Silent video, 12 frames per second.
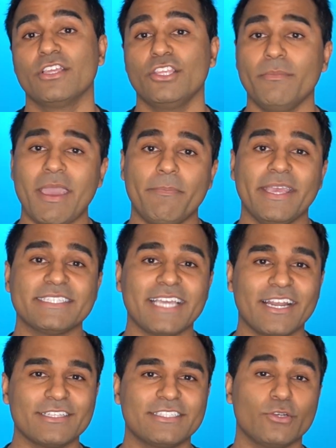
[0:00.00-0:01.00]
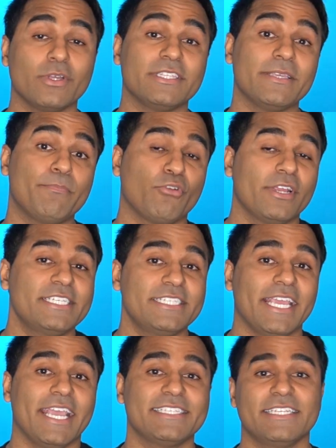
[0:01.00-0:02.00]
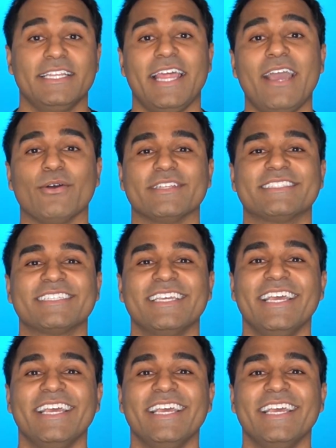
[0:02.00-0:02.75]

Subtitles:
you may be entitled to a depreciation allowance.